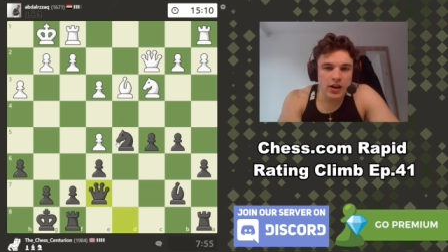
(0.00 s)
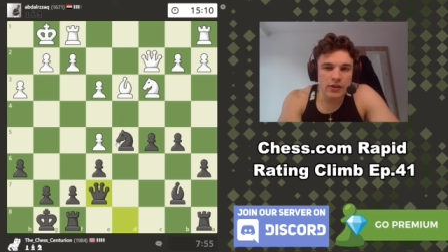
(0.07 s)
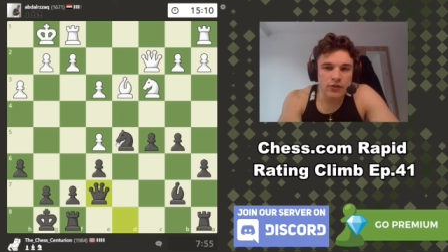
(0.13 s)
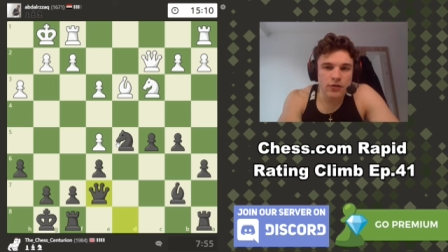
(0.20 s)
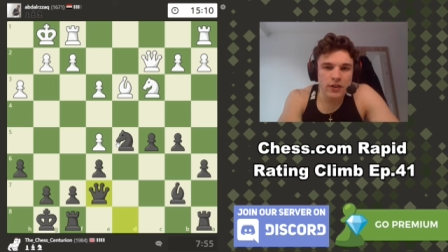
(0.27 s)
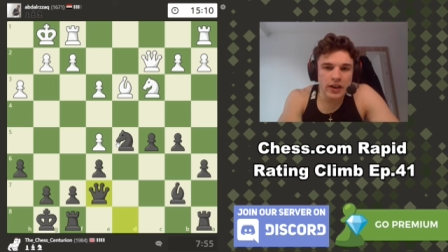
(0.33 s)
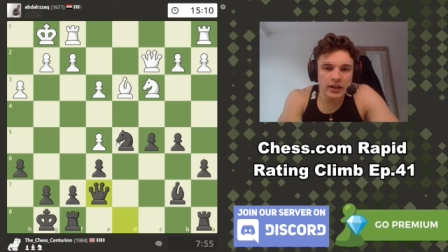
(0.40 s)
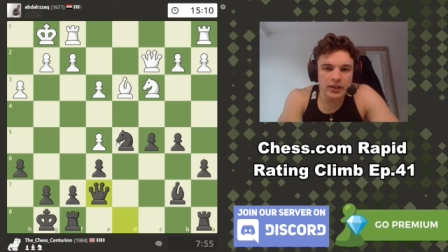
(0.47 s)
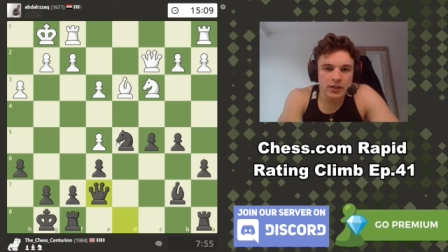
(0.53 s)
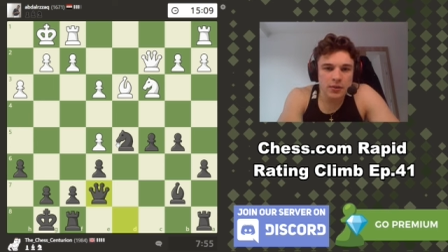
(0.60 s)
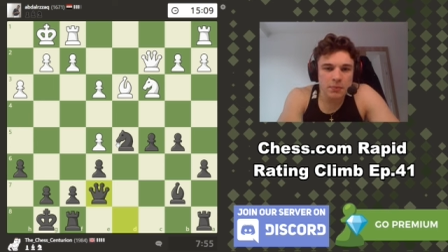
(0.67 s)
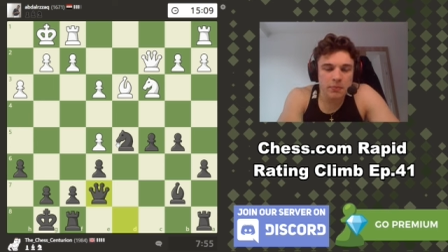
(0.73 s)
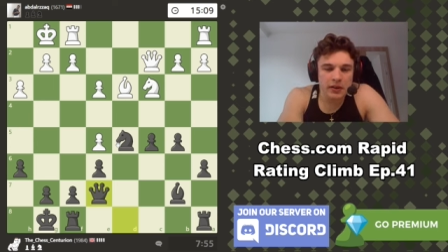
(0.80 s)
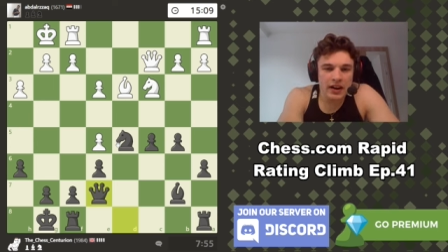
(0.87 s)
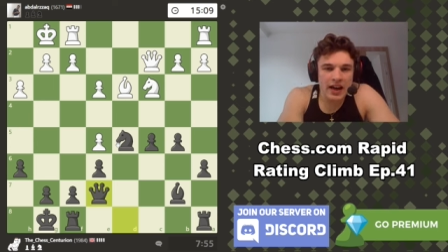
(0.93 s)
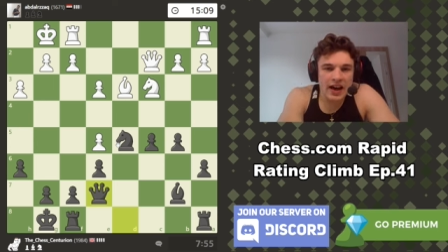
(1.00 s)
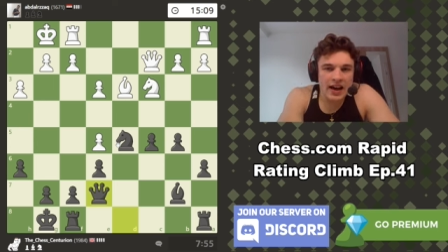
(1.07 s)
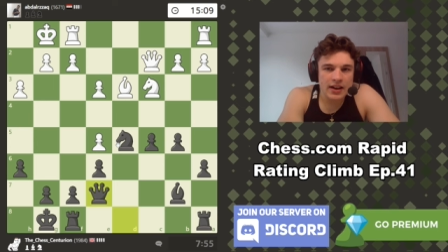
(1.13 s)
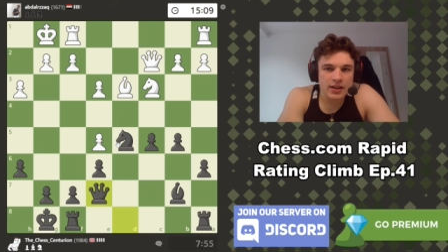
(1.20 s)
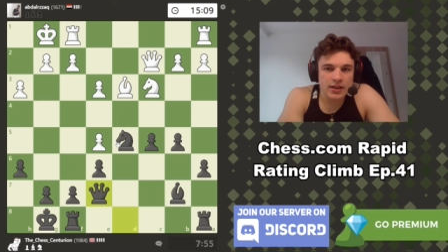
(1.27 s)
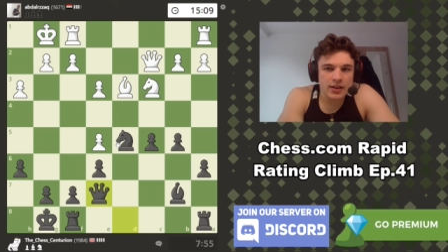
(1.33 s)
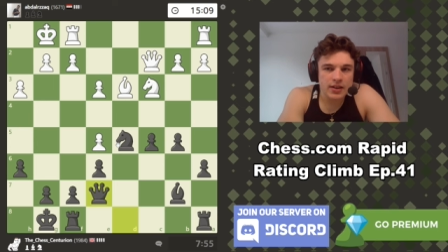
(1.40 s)
I think
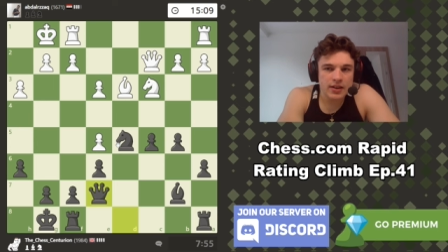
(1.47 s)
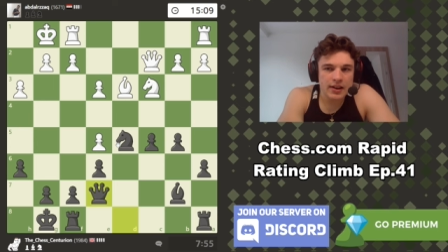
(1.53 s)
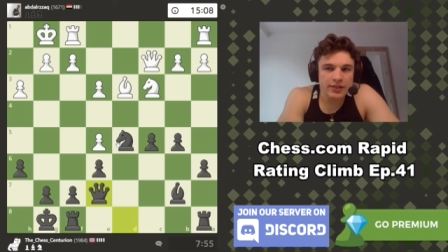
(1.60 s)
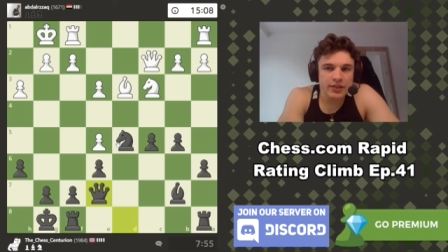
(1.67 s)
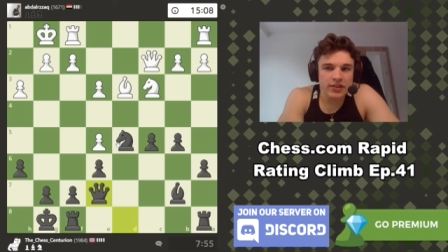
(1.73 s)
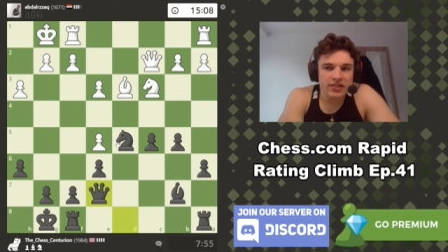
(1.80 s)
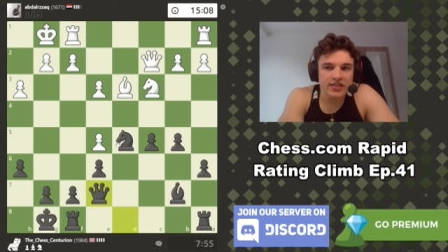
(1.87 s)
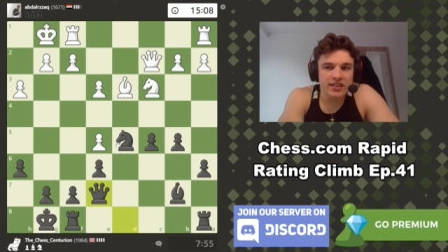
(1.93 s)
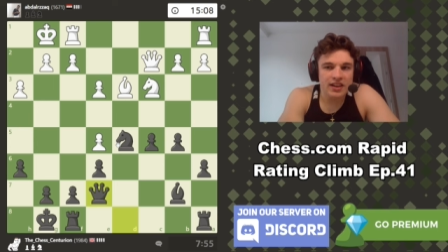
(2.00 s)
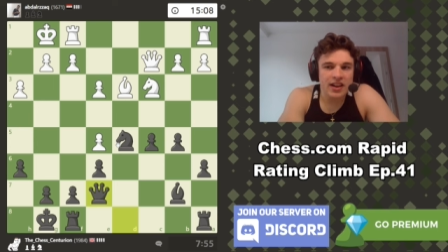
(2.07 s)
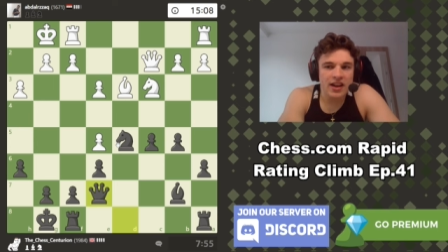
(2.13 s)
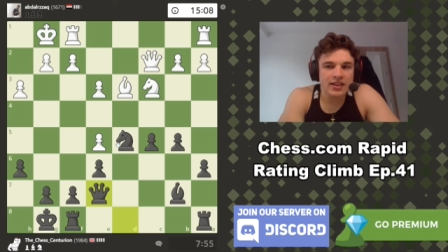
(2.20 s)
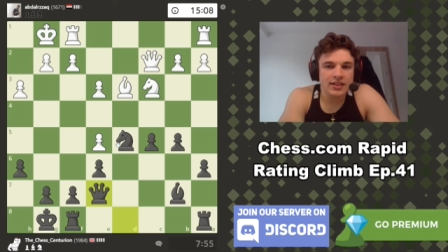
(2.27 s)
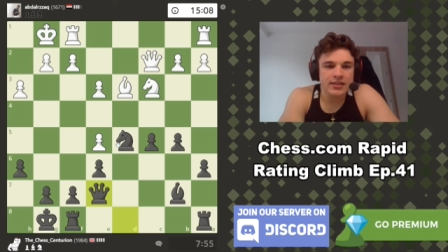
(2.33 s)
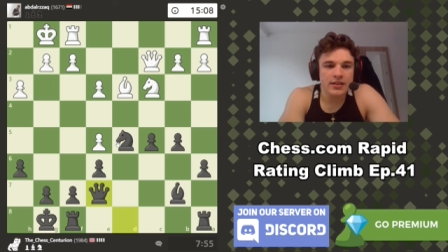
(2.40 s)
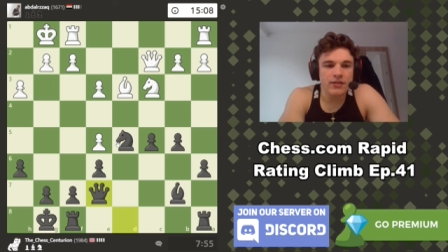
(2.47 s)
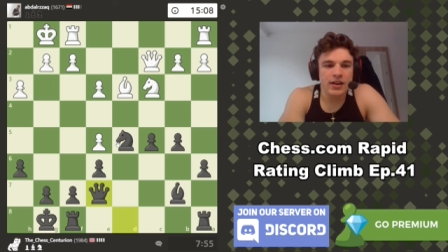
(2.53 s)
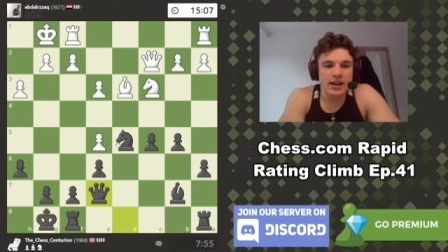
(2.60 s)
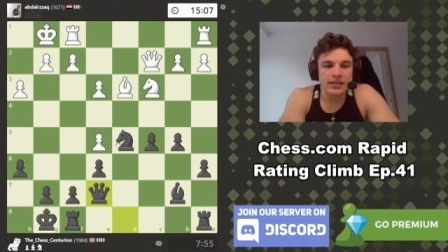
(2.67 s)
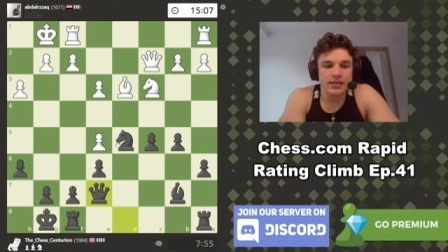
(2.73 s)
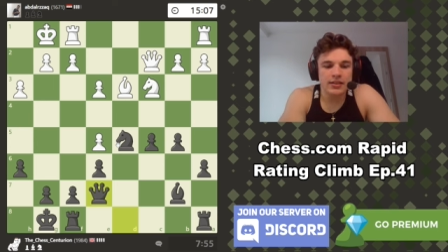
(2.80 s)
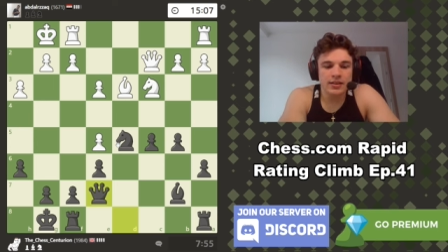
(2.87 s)
black has a slight
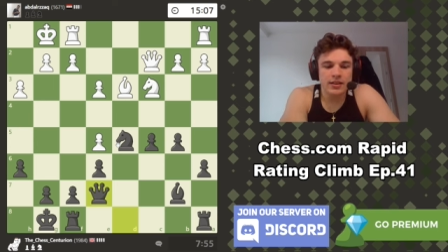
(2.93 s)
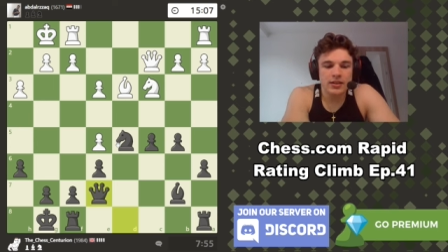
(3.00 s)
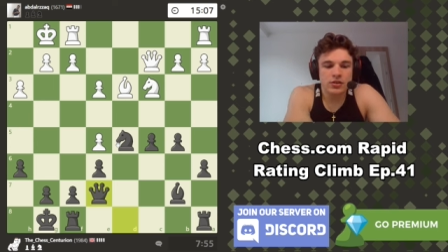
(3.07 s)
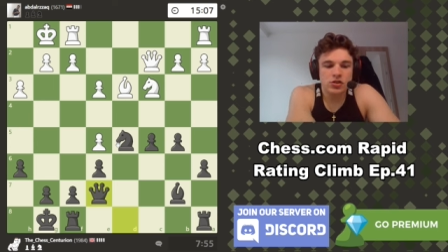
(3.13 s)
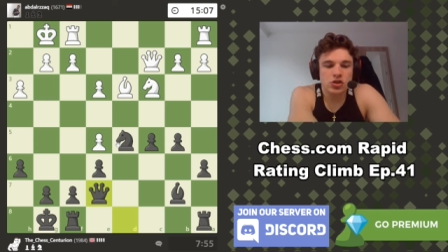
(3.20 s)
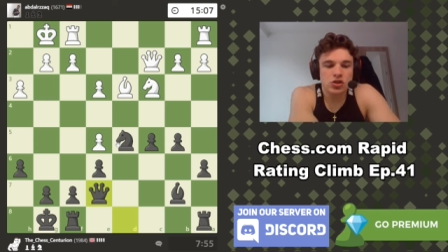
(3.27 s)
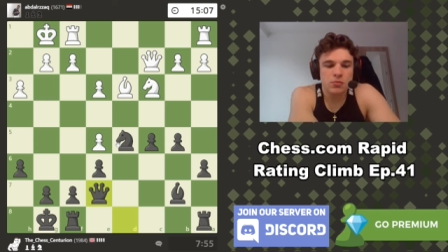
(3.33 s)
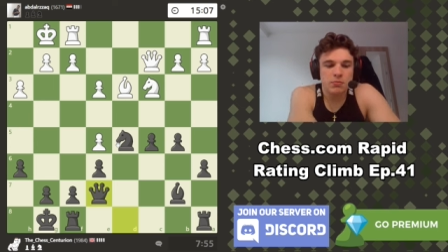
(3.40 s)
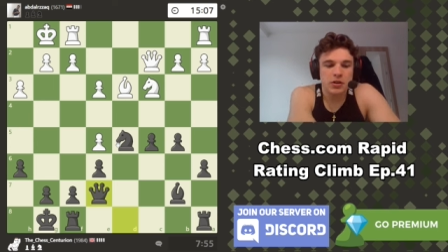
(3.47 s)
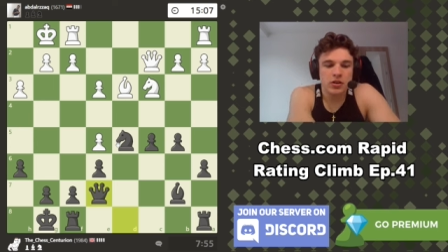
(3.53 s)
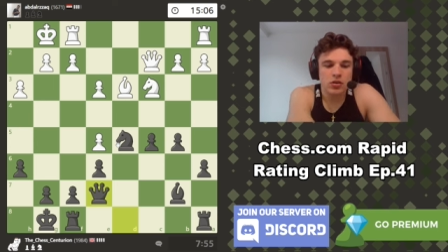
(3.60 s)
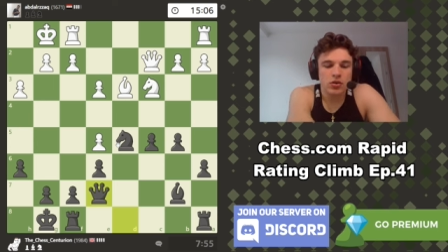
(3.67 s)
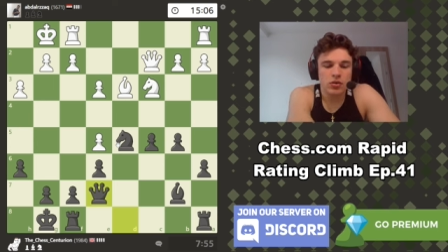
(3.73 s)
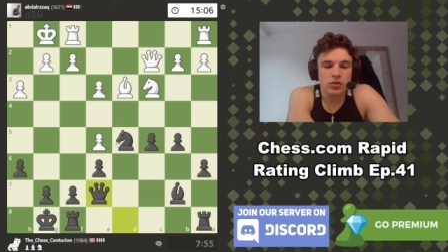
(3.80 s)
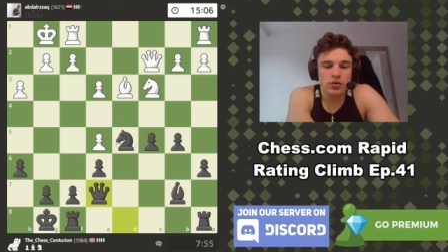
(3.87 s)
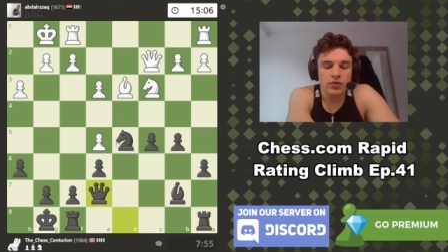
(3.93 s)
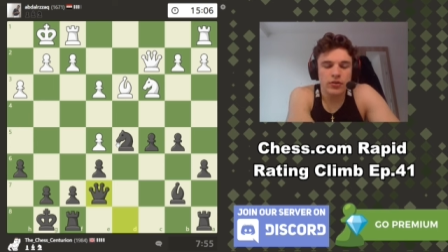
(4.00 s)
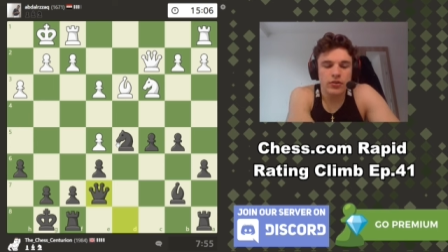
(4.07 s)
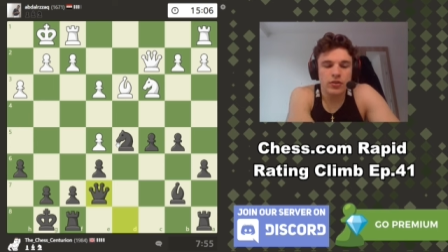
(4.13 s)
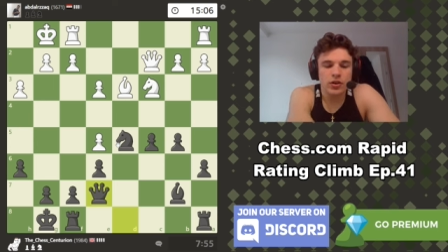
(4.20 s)
advantage because